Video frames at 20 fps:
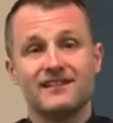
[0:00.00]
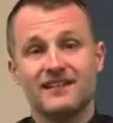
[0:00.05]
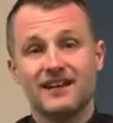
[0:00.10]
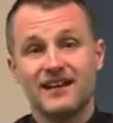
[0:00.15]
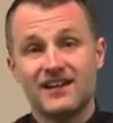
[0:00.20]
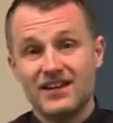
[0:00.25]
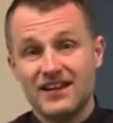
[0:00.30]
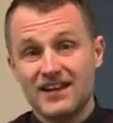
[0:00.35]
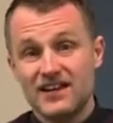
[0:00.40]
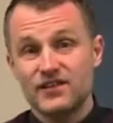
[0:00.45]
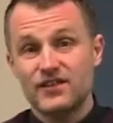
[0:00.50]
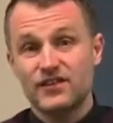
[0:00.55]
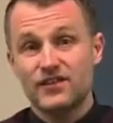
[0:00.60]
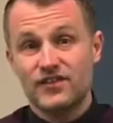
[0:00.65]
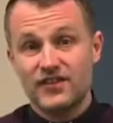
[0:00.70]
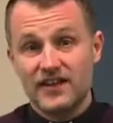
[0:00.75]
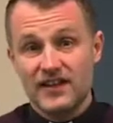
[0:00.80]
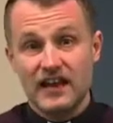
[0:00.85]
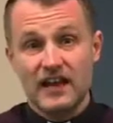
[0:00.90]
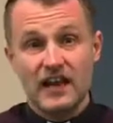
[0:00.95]
And he is
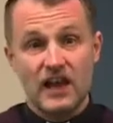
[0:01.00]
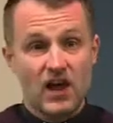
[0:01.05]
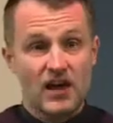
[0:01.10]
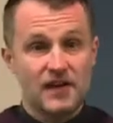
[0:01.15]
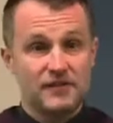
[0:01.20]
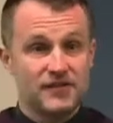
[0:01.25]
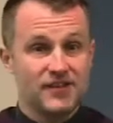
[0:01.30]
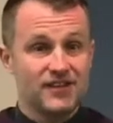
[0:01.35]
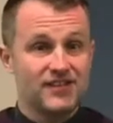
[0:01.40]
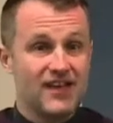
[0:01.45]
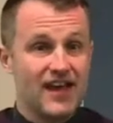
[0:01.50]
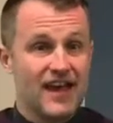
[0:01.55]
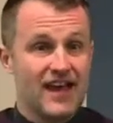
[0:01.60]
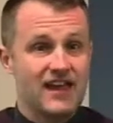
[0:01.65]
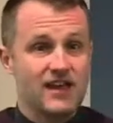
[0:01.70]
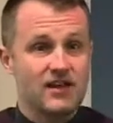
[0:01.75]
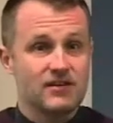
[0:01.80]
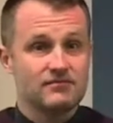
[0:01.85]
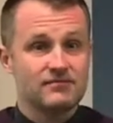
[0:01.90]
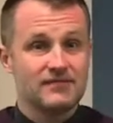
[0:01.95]
still alive
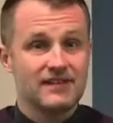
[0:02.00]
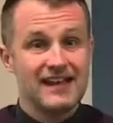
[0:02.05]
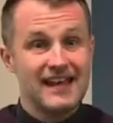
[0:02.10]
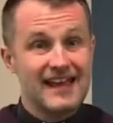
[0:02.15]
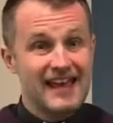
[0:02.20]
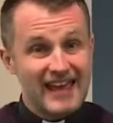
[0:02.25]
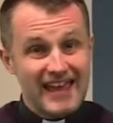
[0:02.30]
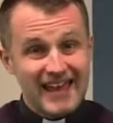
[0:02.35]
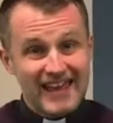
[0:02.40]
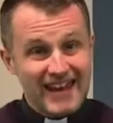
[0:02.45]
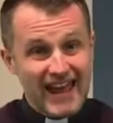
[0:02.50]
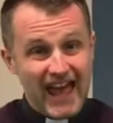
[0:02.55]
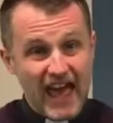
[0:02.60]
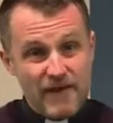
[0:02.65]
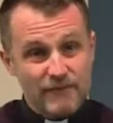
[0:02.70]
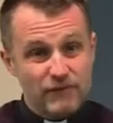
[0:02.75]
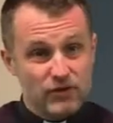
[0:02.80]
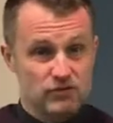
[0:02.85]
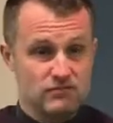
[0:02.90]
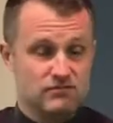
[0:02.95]
today in
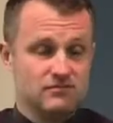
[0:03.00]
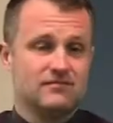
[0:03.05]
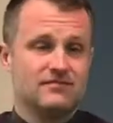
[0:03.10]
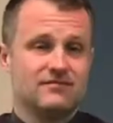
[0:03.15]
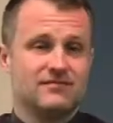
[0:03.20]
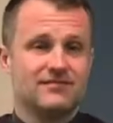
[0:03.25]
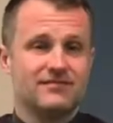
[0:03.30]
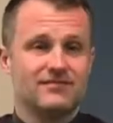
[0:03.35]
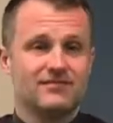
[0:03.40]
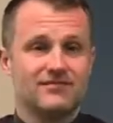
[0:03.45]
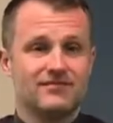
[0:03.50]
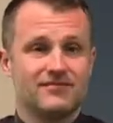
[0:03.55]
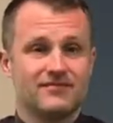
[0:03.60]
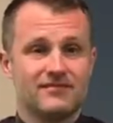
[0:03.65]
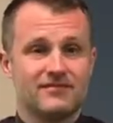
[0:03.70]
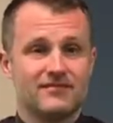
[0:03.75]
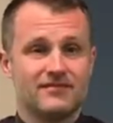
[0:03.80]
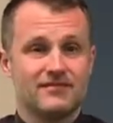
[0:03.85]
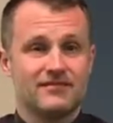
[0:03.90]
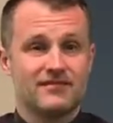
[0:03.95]
heaven.
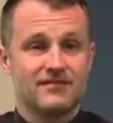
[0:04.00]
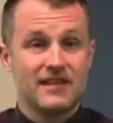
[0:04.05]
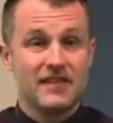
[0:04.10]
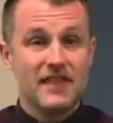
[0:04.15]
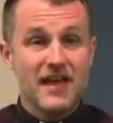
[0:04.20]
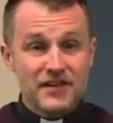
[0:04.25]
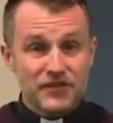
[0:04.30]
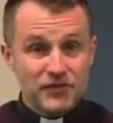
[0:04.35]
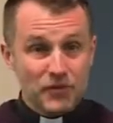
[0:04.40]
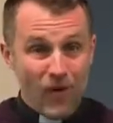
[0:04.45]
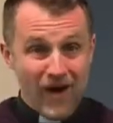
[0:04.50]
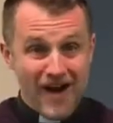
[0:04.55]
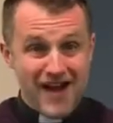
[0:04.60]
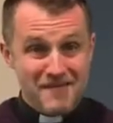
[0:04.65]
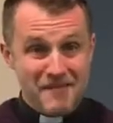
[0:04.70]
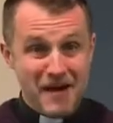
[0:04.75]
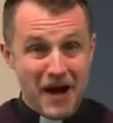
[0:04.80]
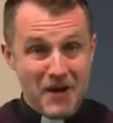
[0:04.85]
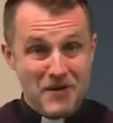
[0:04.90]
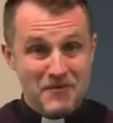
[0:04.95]
That's why
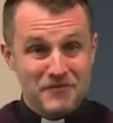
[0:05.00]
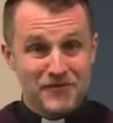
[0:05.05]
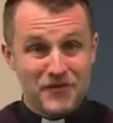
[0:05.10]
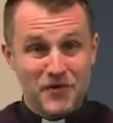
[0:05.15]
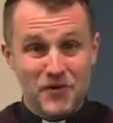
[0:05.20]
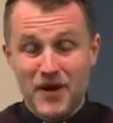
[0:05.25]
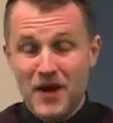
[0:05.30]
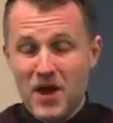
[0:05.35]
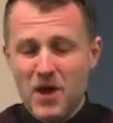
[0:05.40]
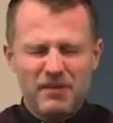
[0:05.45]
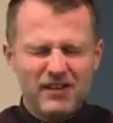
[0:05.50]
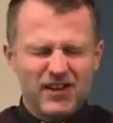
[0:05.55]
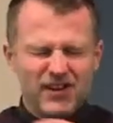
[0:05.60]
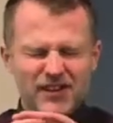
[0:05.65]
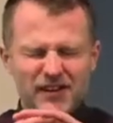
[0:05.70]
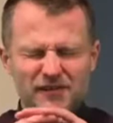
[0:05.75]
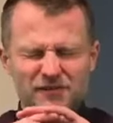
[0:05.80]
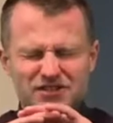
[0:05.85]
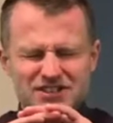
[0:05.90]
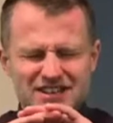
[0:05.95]
I'm hopeful, because
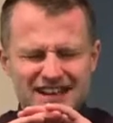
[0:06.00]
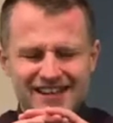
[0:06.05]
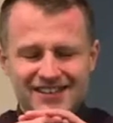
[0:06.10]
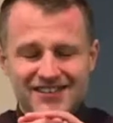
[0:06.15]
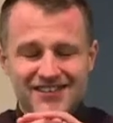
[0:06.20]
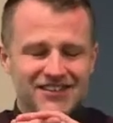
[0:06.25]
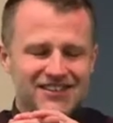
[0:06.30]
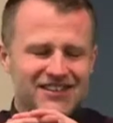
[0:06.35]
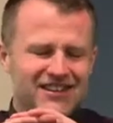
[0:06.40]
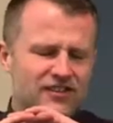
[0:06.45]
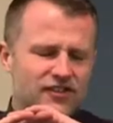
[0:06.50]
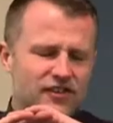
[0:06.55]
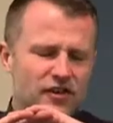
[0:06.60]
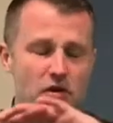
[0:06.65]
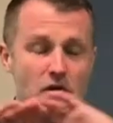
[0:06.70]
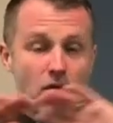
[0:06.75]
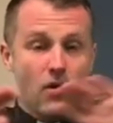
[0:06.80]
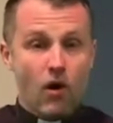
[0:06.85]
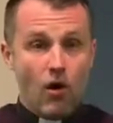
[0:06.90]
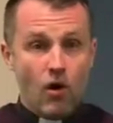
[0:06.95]
if Jesus can
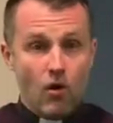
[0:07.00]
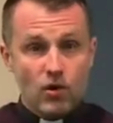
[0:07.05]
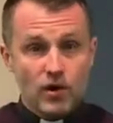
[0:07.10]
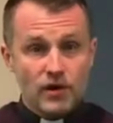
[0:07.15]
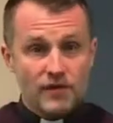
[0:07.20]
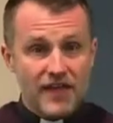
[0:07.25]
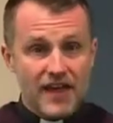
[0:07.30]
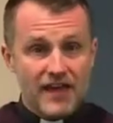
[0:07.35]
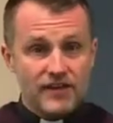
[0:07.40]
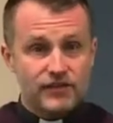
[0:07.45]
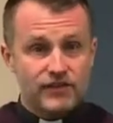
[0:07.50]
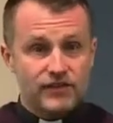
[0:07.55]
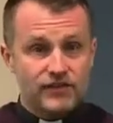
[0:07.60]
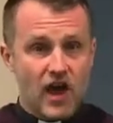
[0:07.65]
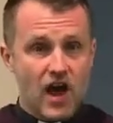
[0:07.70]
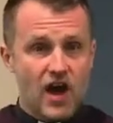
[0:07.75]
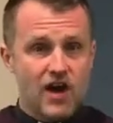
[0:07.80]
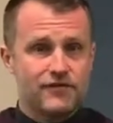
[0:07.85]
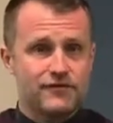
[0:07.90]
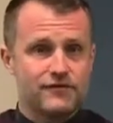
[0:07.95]
do all of that
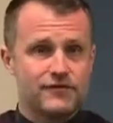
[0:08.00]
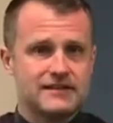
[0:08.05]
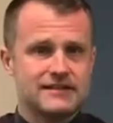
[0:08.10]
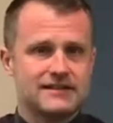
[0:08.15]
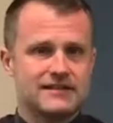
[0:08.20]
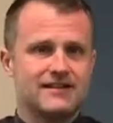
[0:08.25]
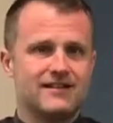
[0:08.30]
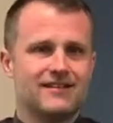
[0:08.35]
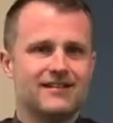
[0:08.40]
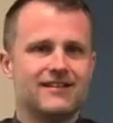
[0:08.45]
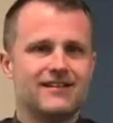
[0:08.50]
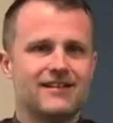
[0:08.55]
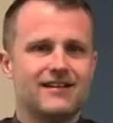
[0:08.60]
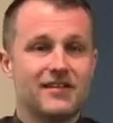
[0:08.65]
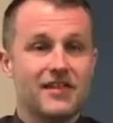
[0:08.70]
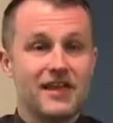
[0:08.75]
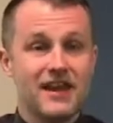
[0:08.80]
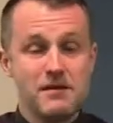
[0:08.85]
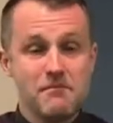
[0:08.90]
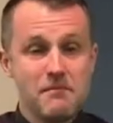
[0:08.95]
stuff,
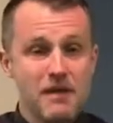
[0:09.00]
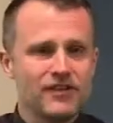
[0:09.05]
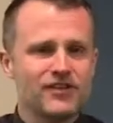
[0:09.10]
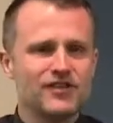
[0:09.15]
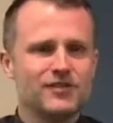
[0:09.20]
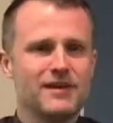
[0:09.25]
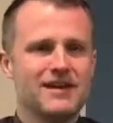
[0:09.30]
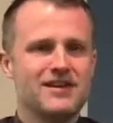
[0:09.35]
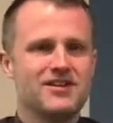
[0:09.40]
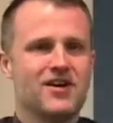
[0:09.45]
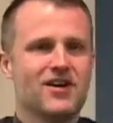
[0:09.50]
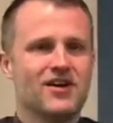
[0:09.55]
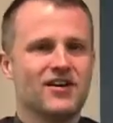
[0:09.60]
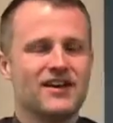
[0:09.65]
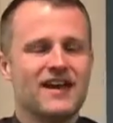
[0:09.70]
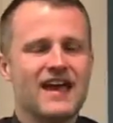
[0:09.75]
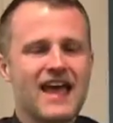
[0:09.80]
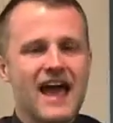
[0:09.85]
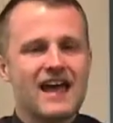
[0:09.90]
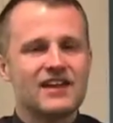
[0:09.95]
then he must be God,
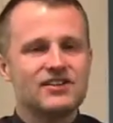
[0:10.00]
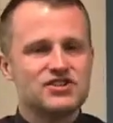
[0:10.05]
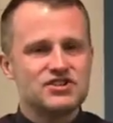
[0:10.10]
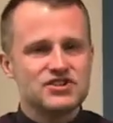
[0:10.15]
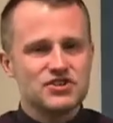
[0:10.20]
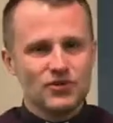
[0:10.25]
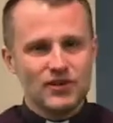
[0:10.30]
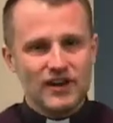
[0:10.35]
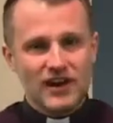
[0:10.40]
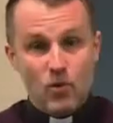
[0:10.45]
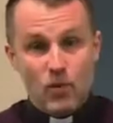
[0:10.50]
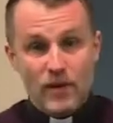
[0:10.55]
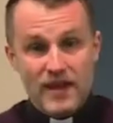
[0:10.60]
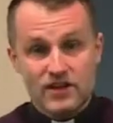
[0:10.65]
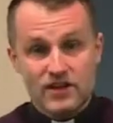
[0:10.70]
and surely we